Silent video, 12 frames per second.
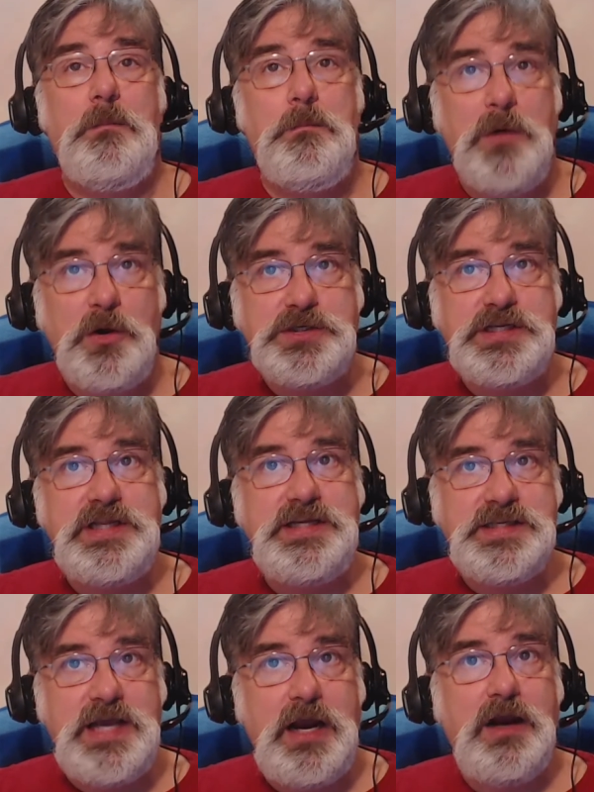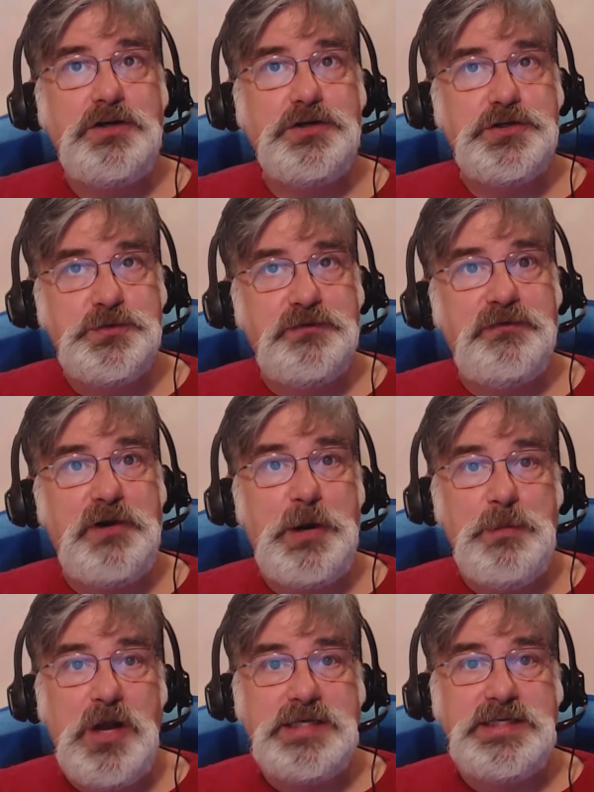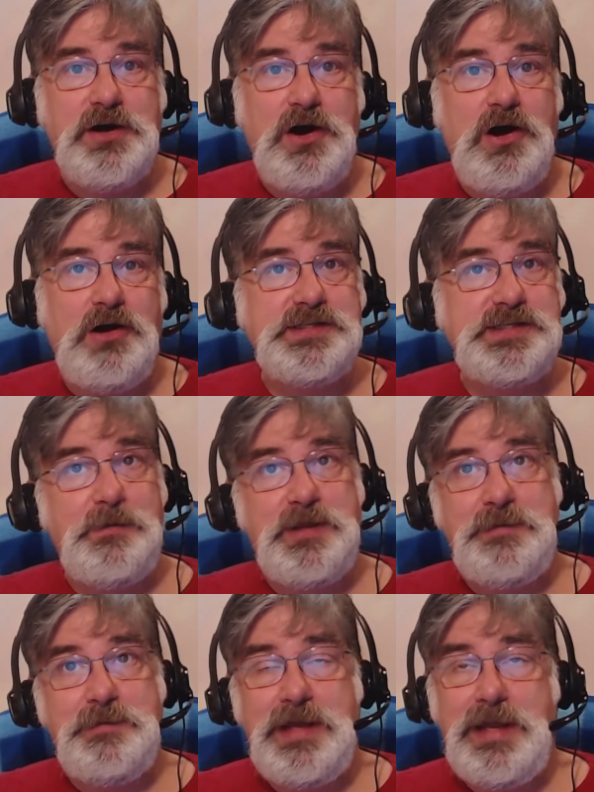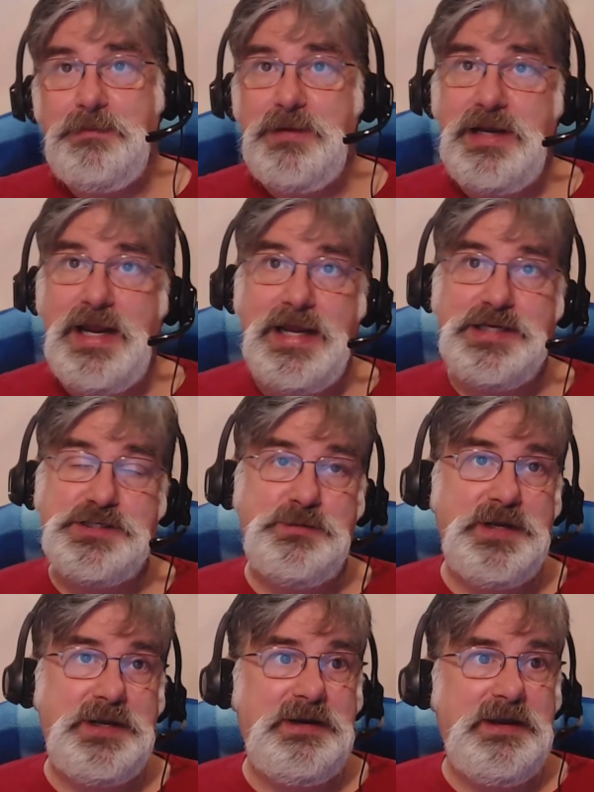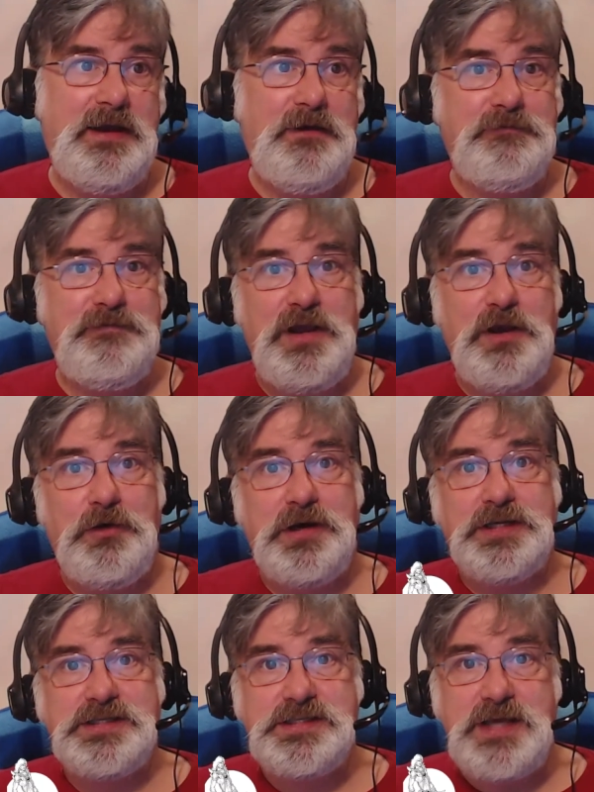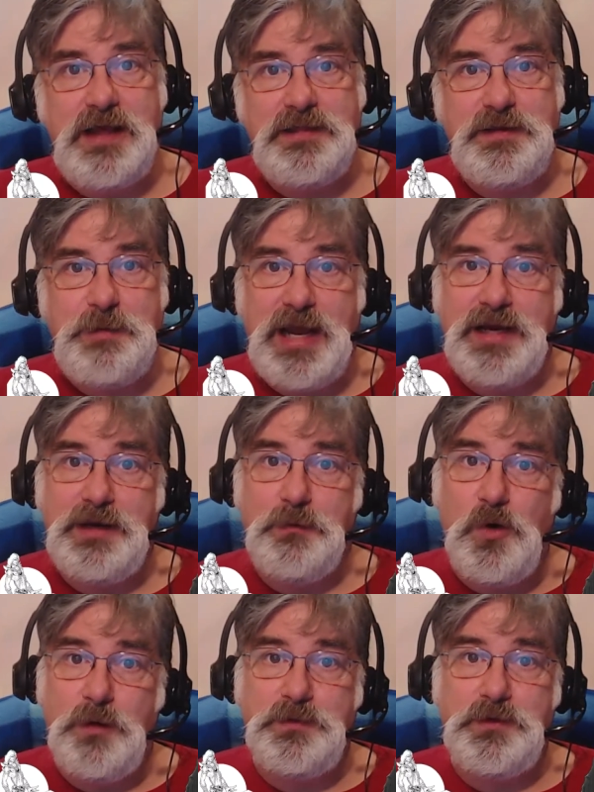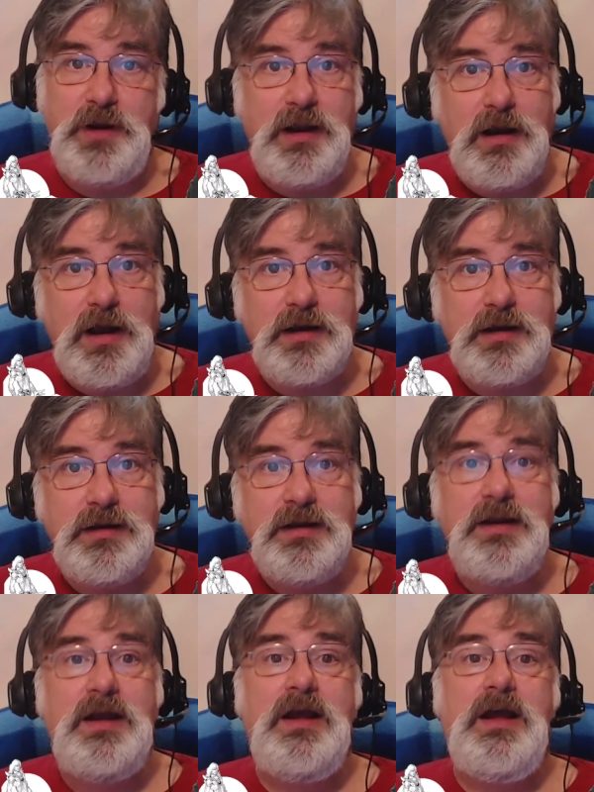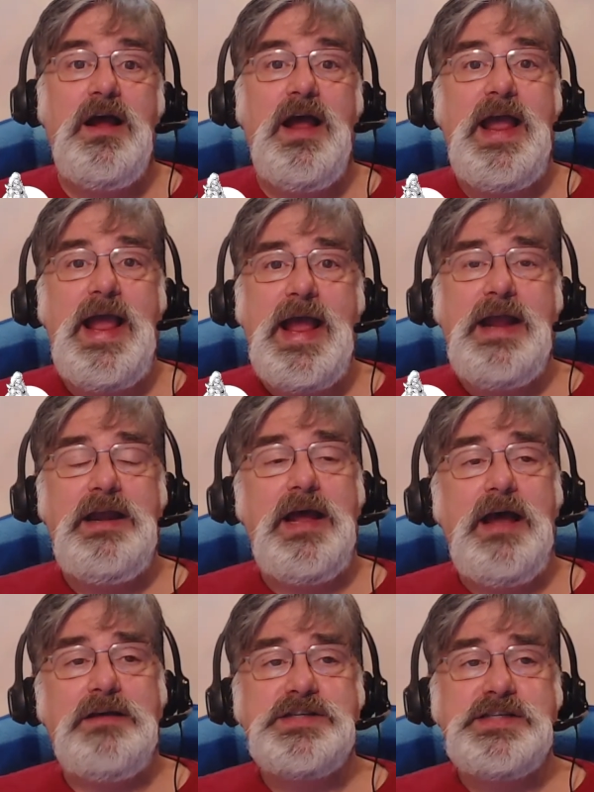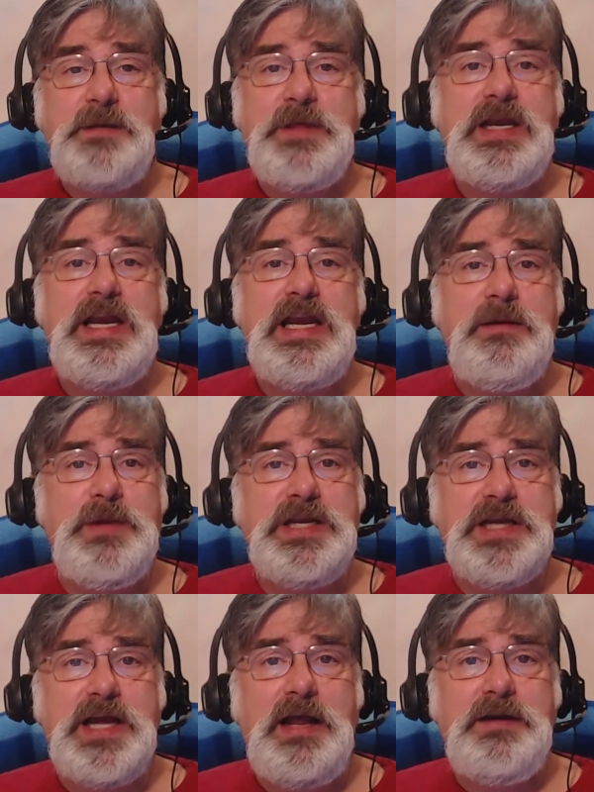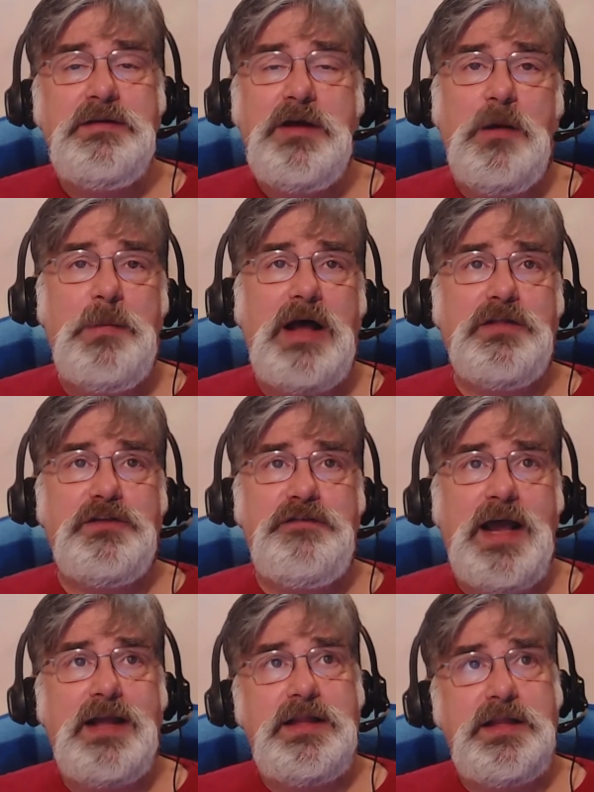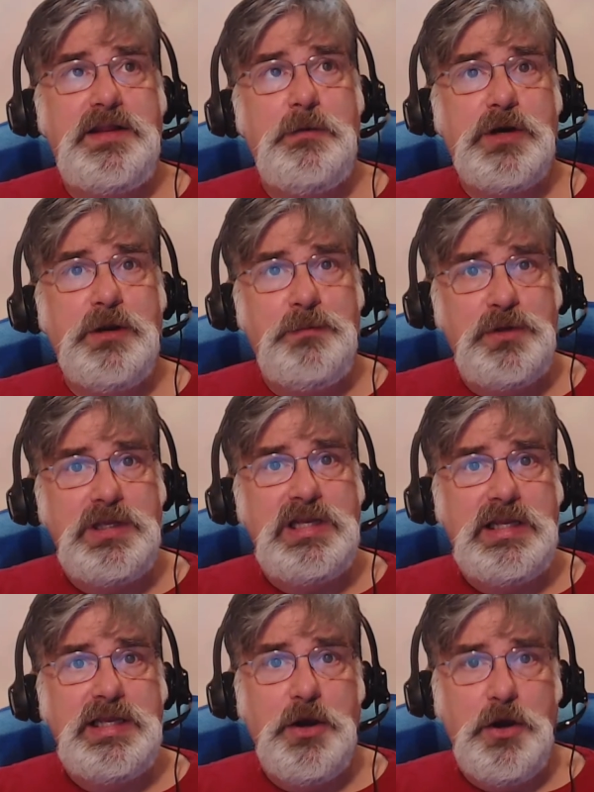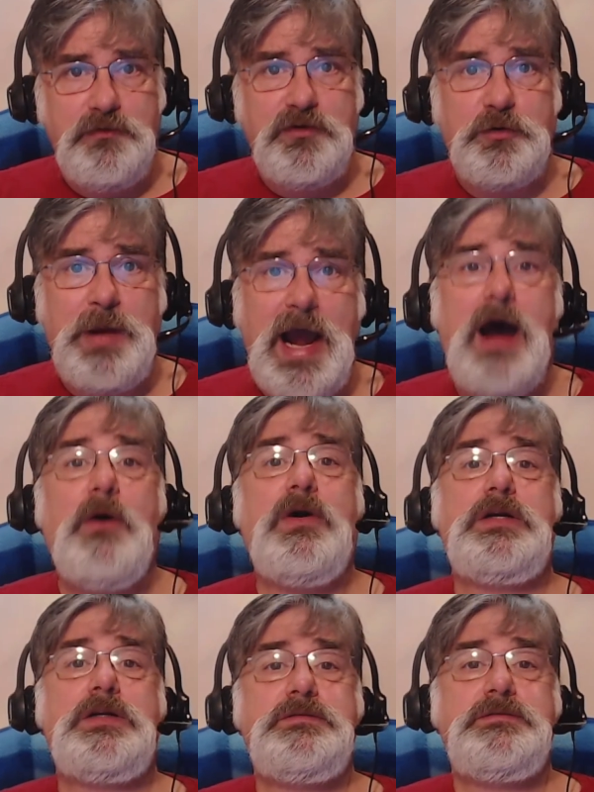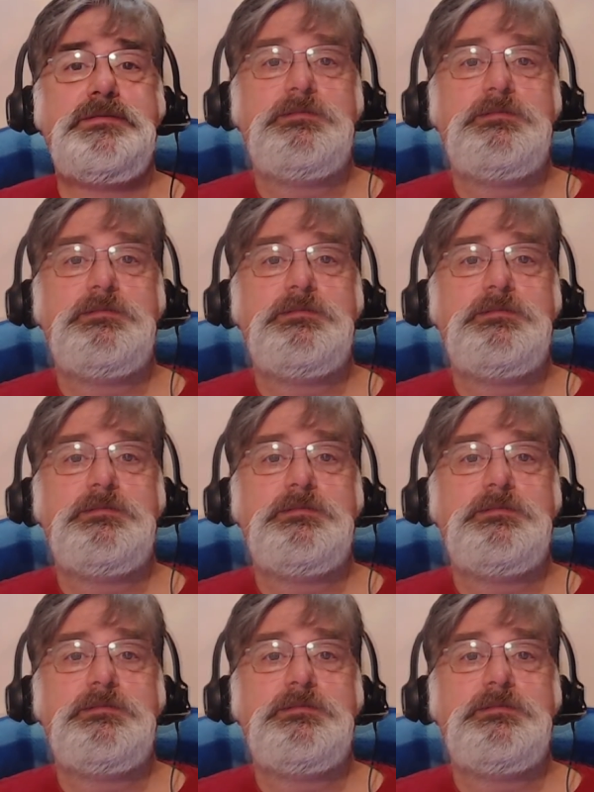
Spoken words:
Most of these characters were very Monty Hall. Some of them had been henchmen of Elric and Sotha back at Warped Greyhawk. And something needed to be done about the fact that they were completely overpowered.